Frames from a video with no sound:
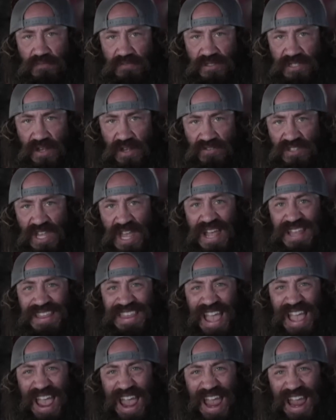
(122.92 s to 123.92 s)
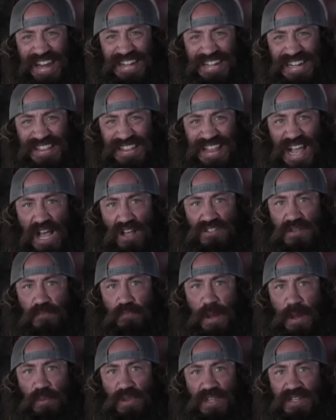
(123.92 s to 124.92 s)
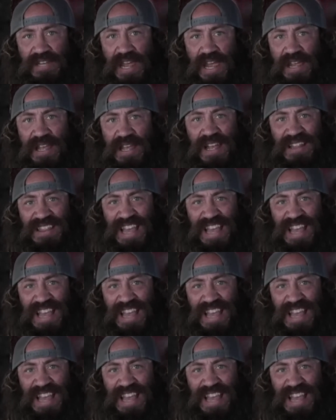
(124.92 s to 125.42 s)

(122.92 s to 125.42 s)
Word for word: themselves. The 80,000 people a day